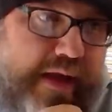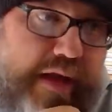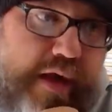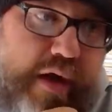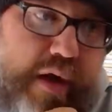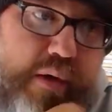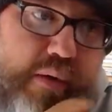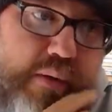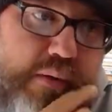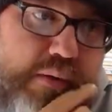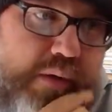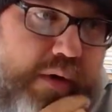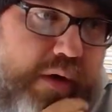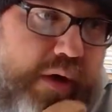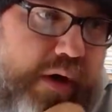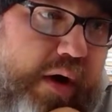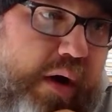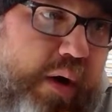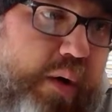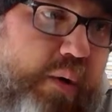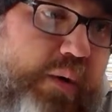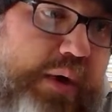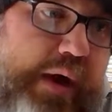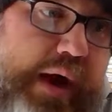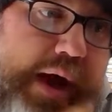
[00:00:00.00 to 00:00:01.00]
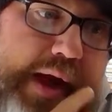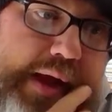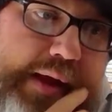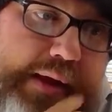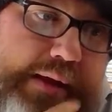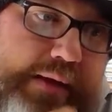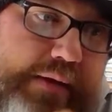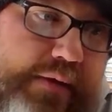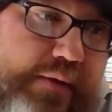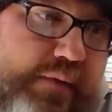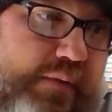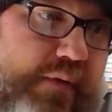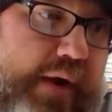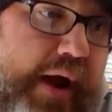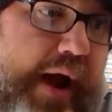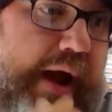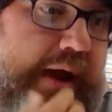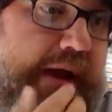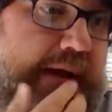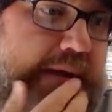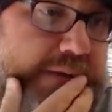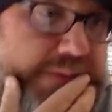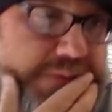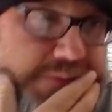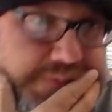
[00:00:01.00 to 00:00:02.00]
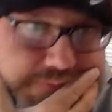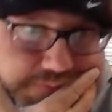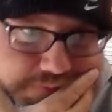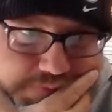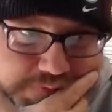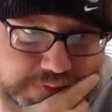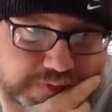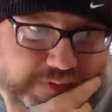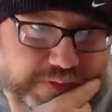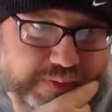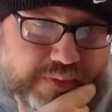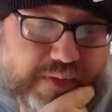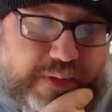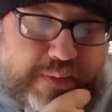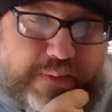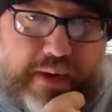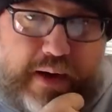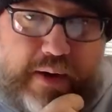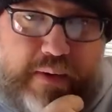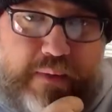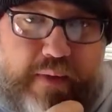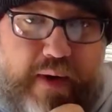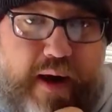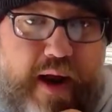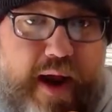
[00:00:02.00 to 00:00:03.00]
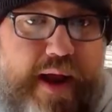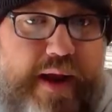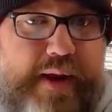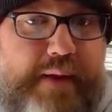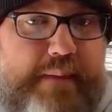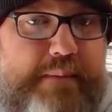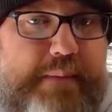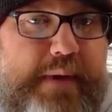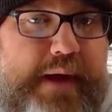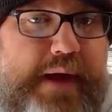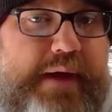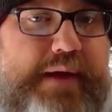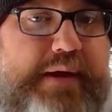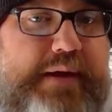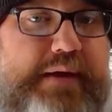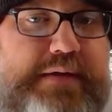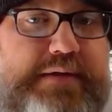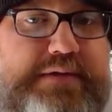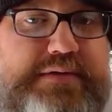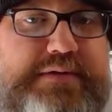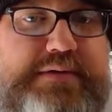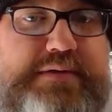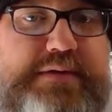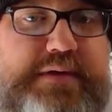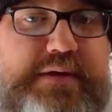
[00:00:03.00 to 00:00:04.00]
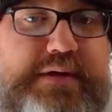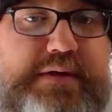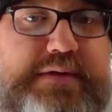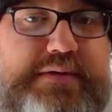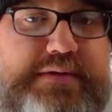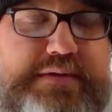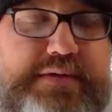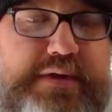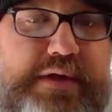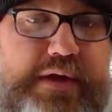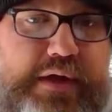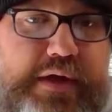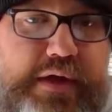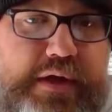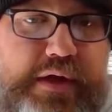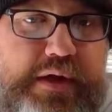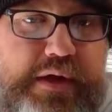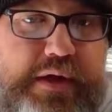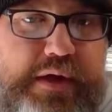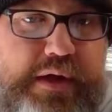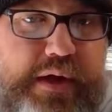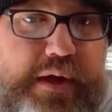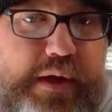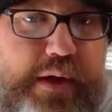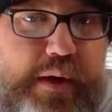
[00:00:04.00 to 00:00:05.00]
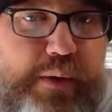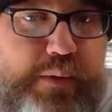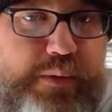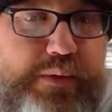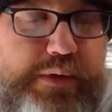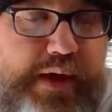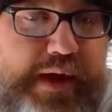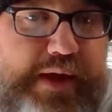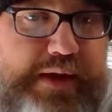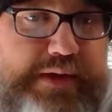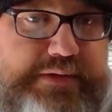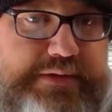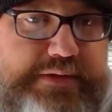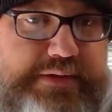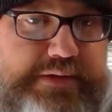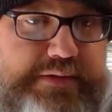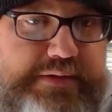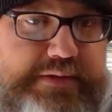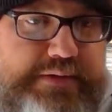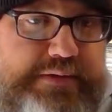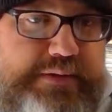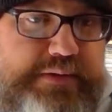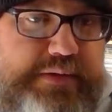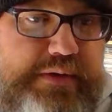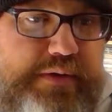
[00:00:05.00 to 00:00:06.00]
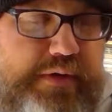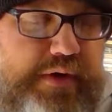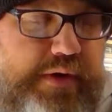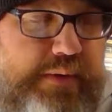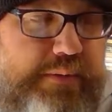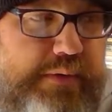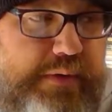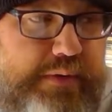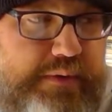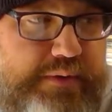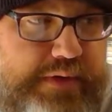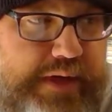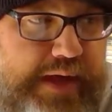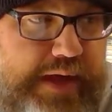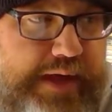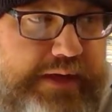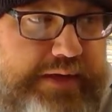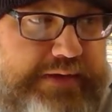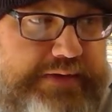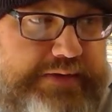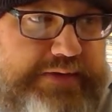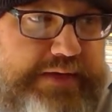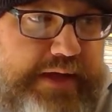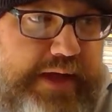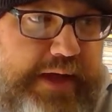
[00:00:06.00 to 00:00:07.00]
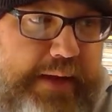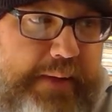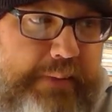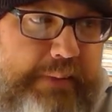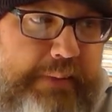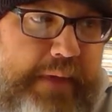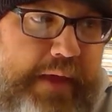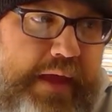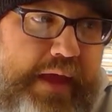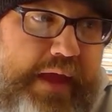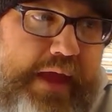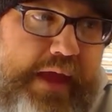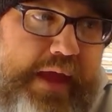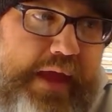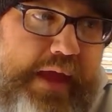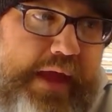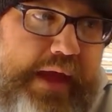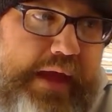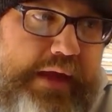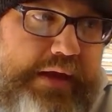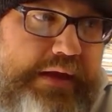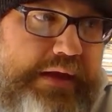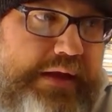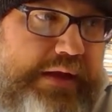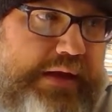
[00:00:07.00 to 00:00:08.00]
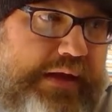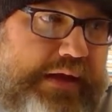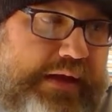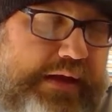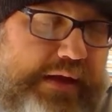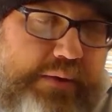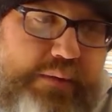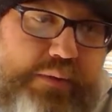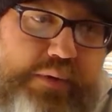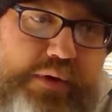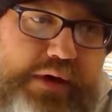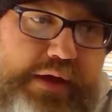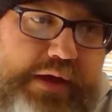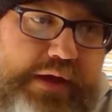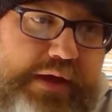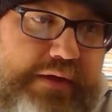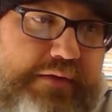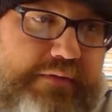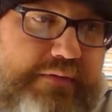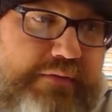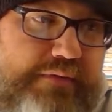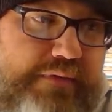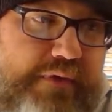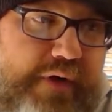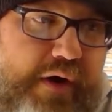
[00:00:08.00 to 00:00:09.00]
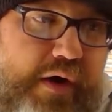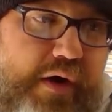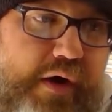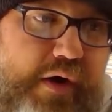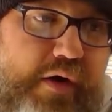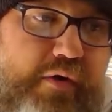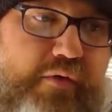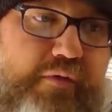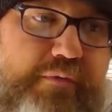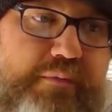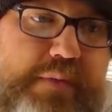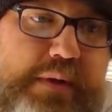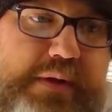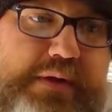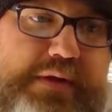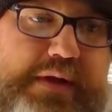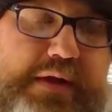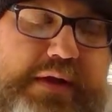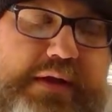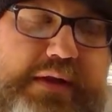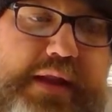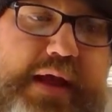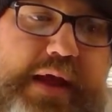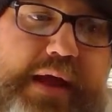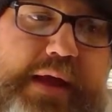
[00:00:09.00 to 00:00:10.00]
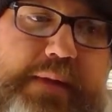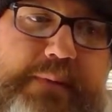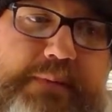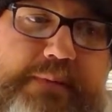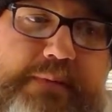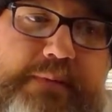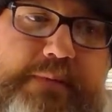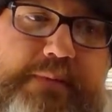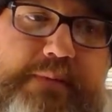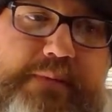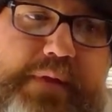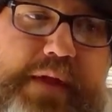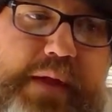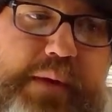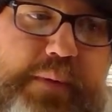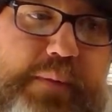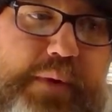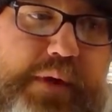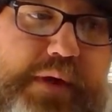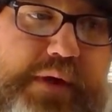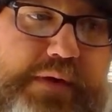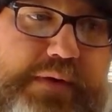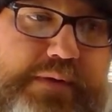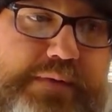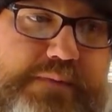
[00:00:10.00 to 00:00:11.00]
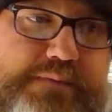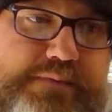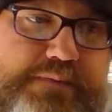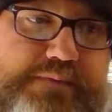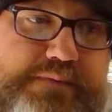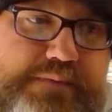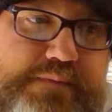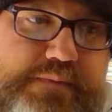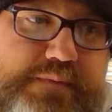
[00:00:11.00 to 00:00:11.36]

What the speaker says: you know, old Ike, Riot, went by Riot back in his old days, his criminal days. He didn't want to get involved, but then they went and,